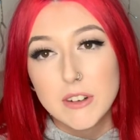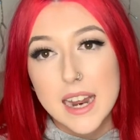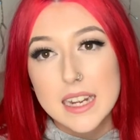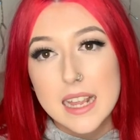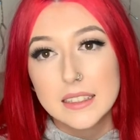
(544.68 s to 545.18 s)

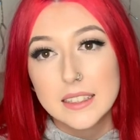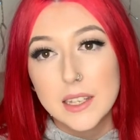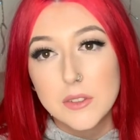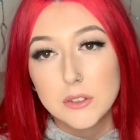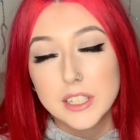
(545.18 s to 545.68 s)
red and
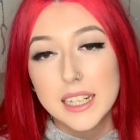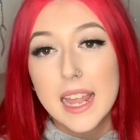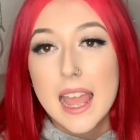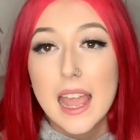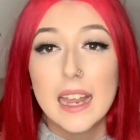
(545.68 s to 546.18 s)
leathery,
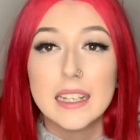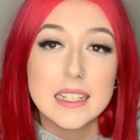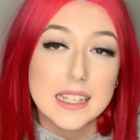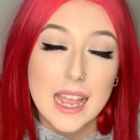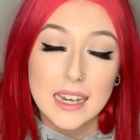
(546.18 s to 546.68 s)
and
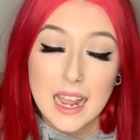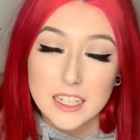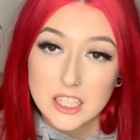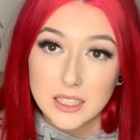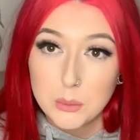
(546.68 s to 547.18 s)
his head
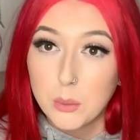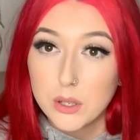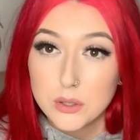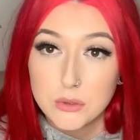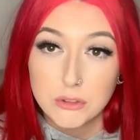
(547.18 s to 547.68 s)
actually
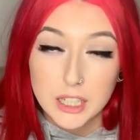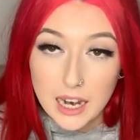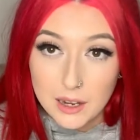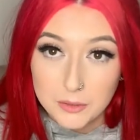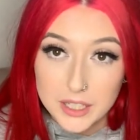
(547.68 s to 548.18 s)
was
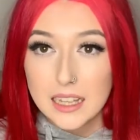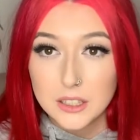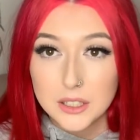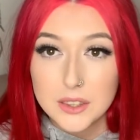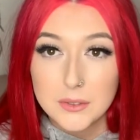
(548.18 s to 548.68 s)
recovered. A
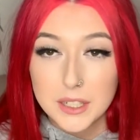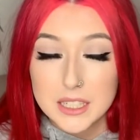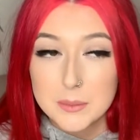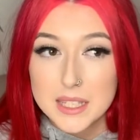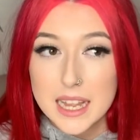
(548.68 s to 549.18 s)
lot of the
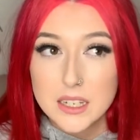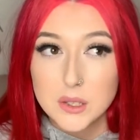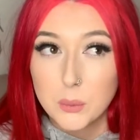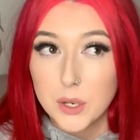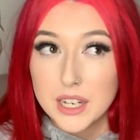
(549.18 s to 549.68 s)
victims' heads
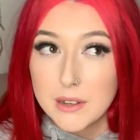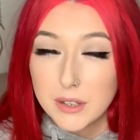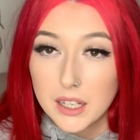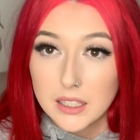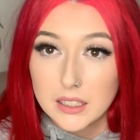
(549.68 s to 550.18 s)
were
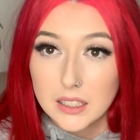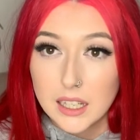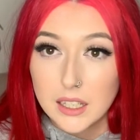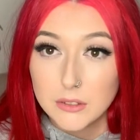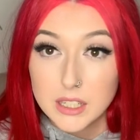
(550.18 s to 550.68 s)
never
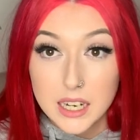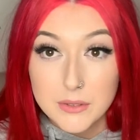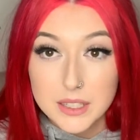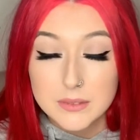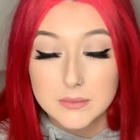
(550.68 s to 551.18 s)

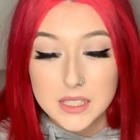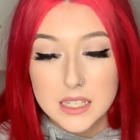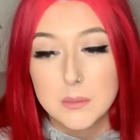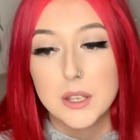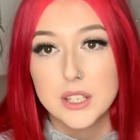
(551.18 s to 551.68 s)
recovered.
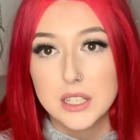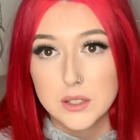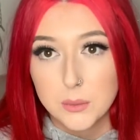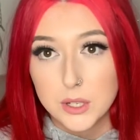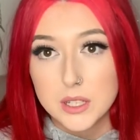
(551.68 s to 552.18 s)
This
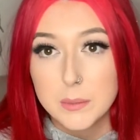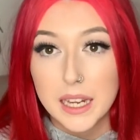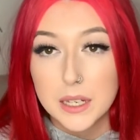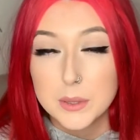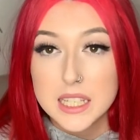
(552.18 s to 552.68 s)
person's was, but
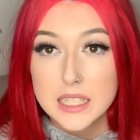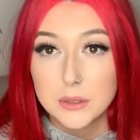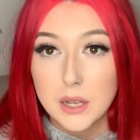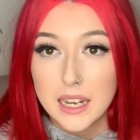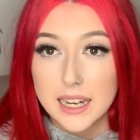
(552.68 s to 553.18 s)
he was
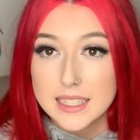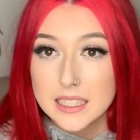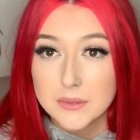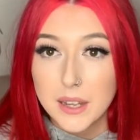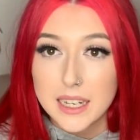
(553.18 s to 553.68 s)
still
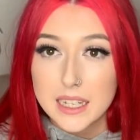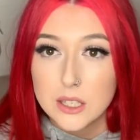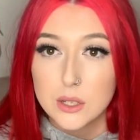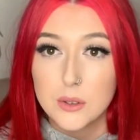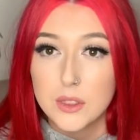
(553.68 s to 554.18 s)
unidentified, and
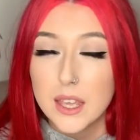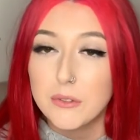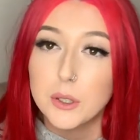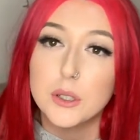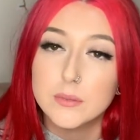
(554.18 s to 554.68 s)
so
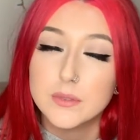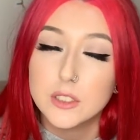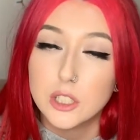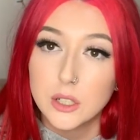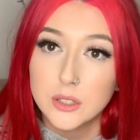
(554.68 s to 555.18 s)
therefore
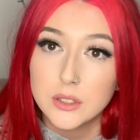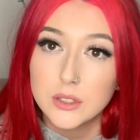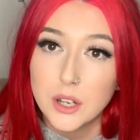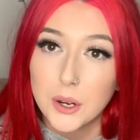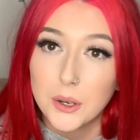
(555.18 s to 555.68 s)
John
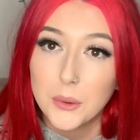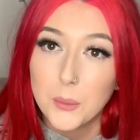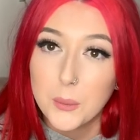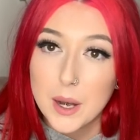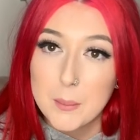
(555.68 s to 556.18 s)
Doe
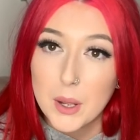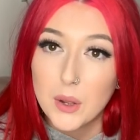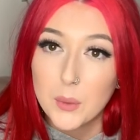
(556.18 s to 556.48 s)
number